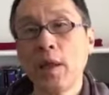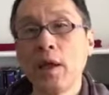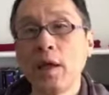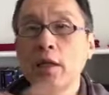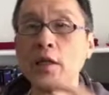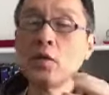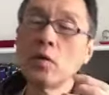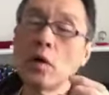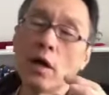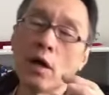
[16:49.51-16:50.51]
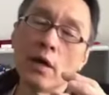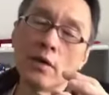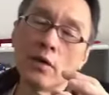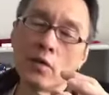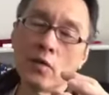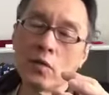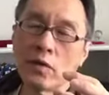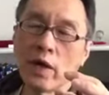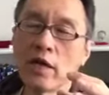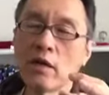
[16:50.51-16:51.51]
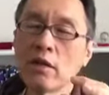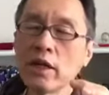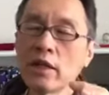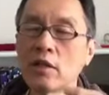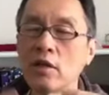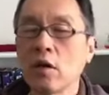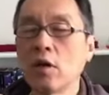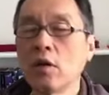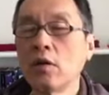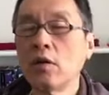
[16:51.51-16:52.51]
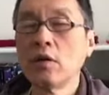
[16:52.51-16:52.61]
and then you regulate your